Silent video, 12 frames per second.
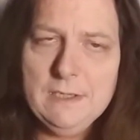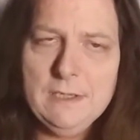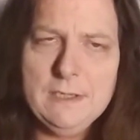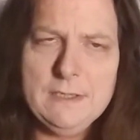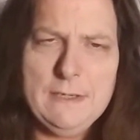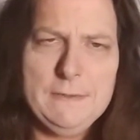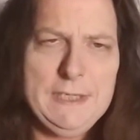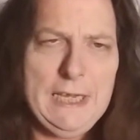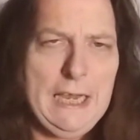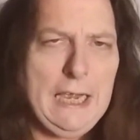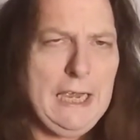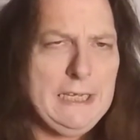So
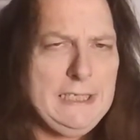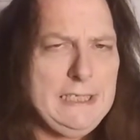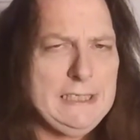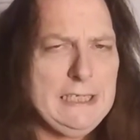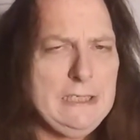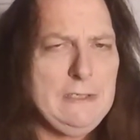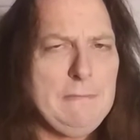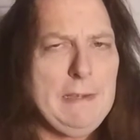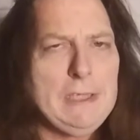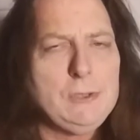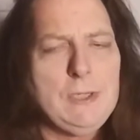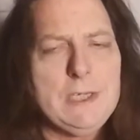yeah, I need to get a new
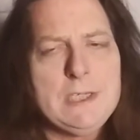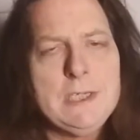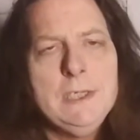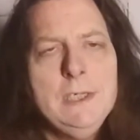mattress.